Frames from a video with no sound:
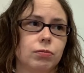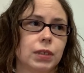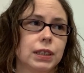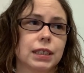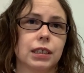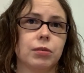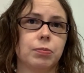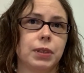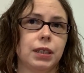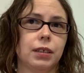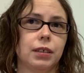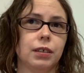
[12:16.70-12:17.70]
It's going to
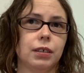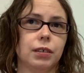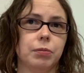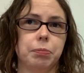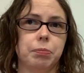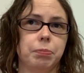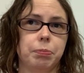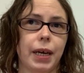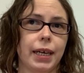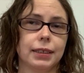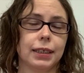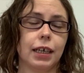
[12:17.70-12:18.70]
be
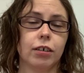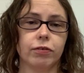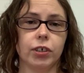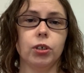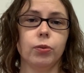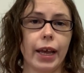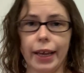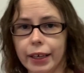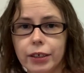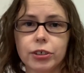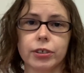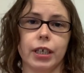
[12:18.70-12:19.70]
passing out for you
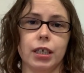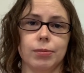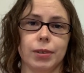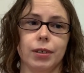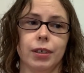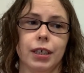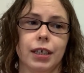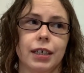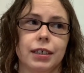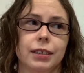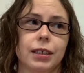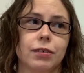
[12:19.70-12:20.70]
and your neighbor,
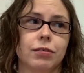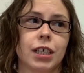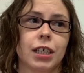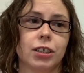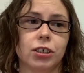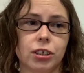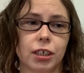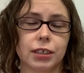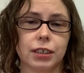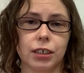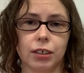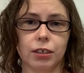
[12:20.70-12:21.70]
instead of
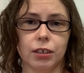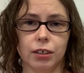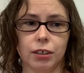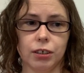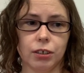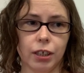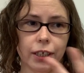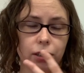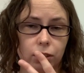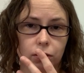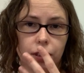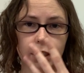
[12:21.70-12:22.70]
just
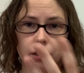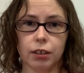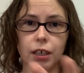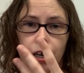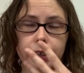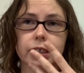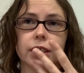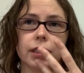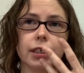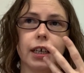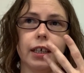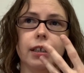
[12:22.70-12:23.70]
you get the
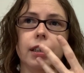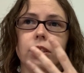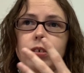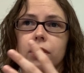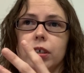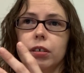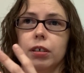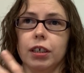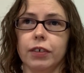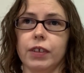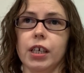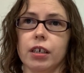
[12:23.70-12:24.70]
oxygen and then you can
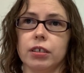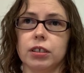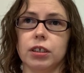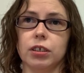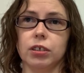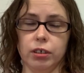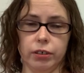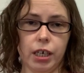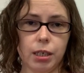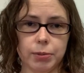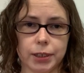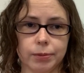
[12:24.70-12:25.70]
give the oxygen to your
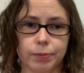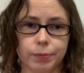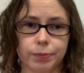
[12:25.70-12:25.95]
neighbor.